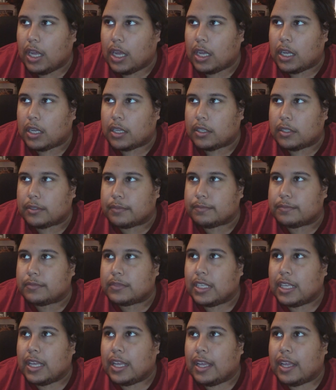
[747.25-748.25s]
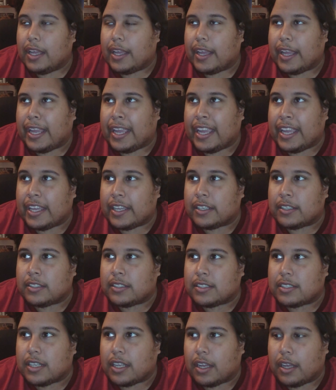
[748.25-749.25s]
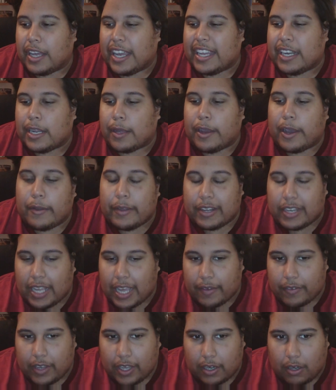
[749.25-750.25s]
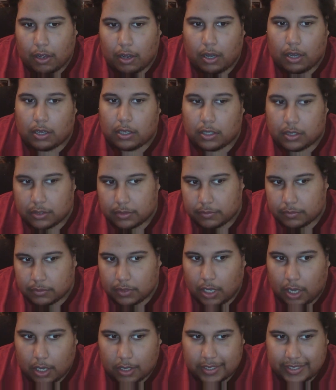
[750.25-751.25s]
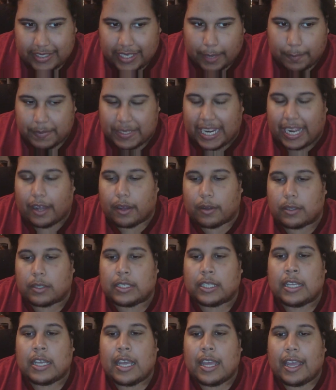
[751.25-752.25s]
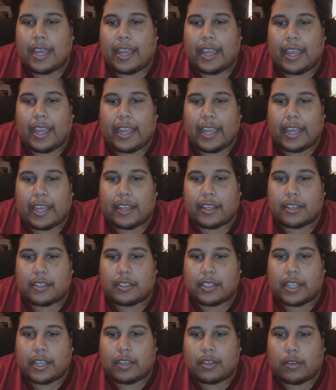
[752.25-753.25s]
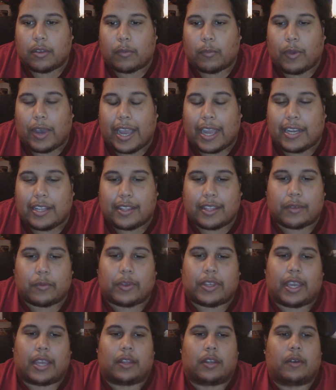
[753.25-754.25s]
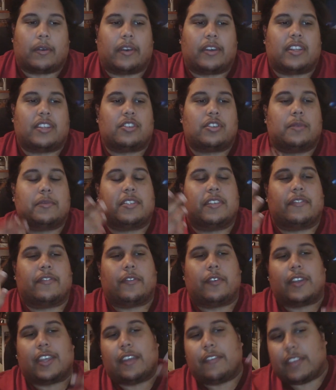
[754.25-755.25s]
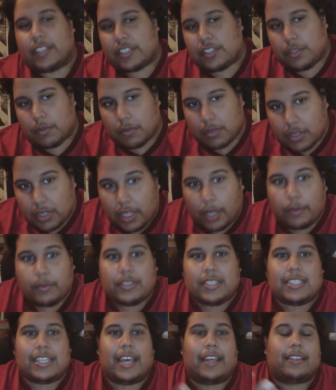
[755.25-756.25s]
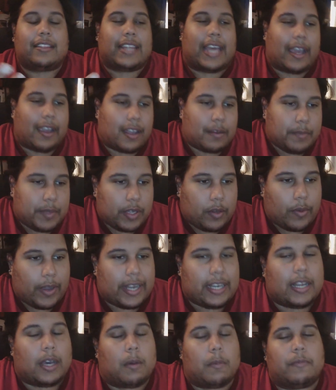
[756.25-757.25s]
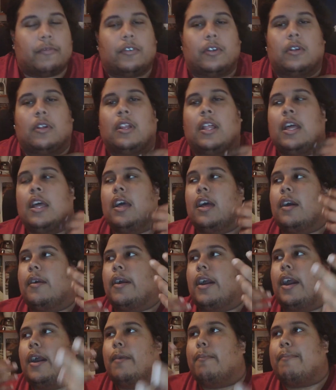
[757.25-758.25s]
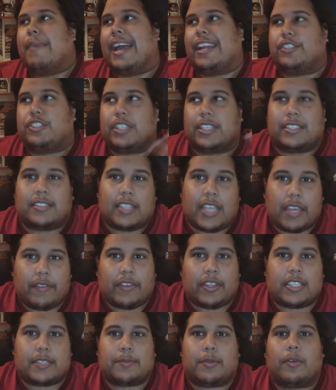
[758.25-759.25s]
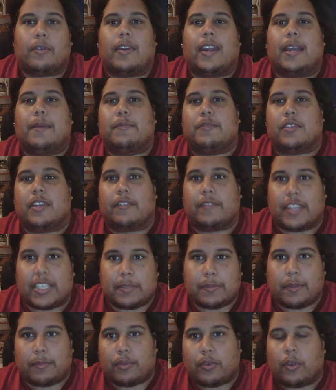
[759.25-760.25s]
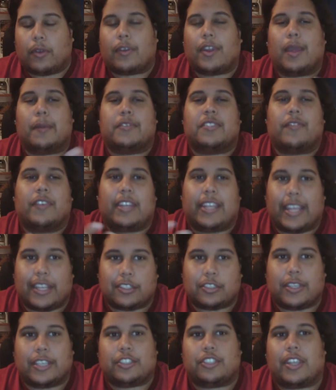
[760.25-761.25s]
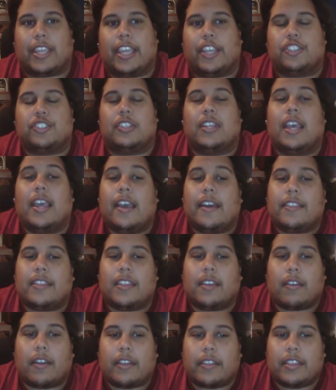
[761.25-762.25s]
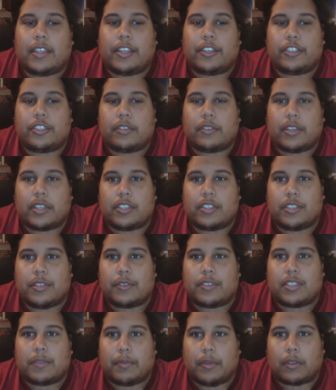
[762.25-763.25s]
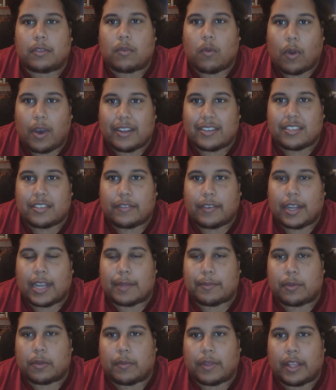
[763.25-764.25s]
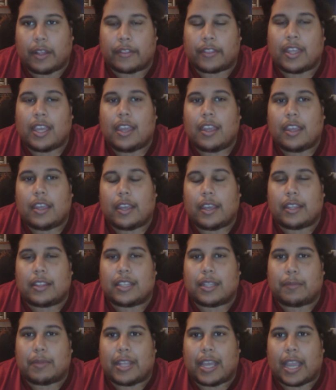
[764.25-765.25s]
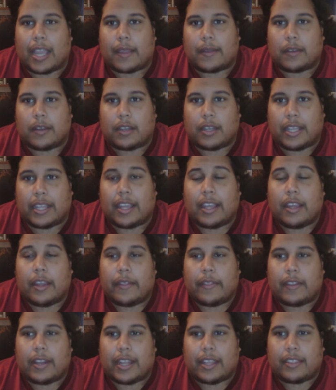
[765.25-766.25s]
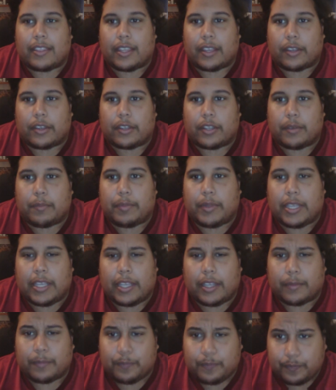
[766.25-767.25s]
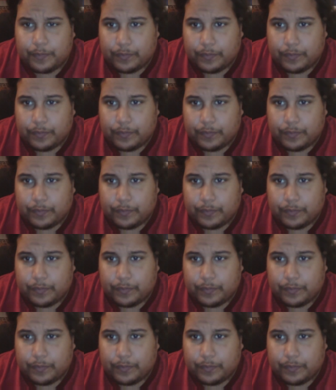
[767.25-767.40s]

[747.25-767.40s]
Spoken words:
And I'm going to have kind of all stepped out. And in what I think, in terms of forgiving student loan debt, that could be quite helpful. Matching savings programs, investment programs, financial education. There are things you could do to build quantifiable wealth in the Black community that I think could be